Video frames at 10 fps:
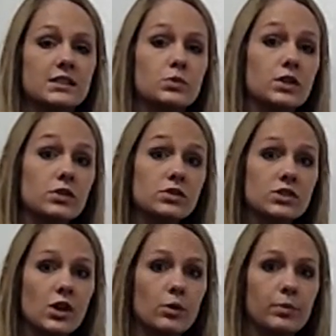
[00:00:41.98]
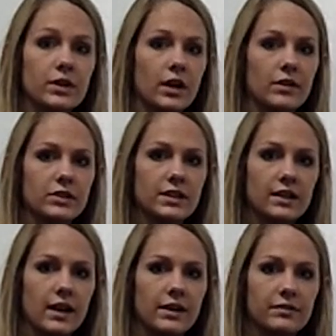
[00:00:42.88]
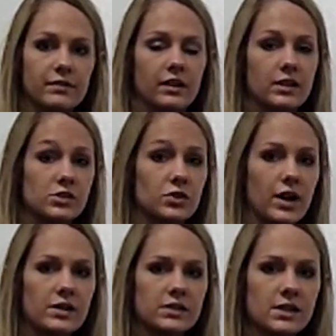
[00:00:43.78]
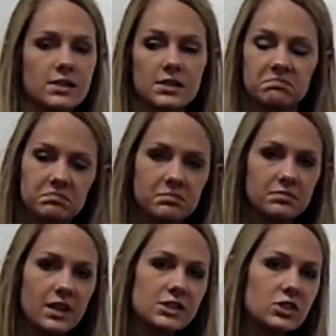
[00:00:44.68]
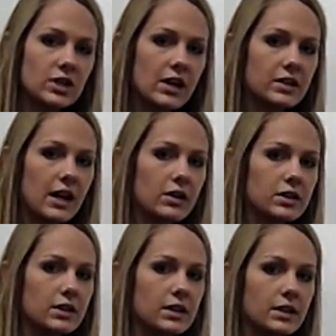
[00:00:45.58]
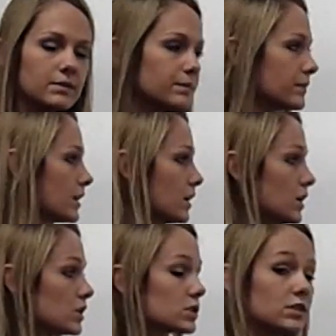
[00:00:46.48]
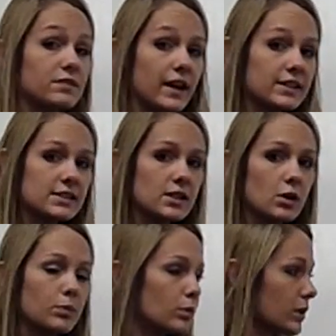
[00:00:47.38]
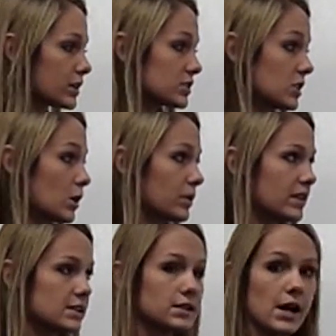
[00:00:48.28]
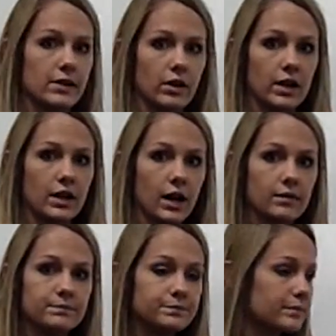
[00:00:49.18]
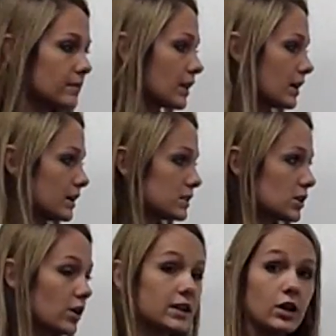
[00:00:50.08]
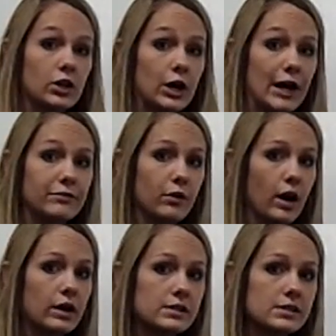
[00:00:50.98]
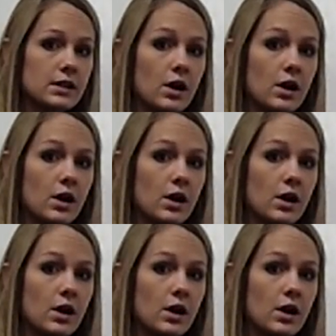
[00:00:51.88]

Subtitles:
Since we use slope in our everyday life and it surrounds us, let's learn how to calculate it. So to find slope, we're going to start with this line right here. It's already on a graph for us.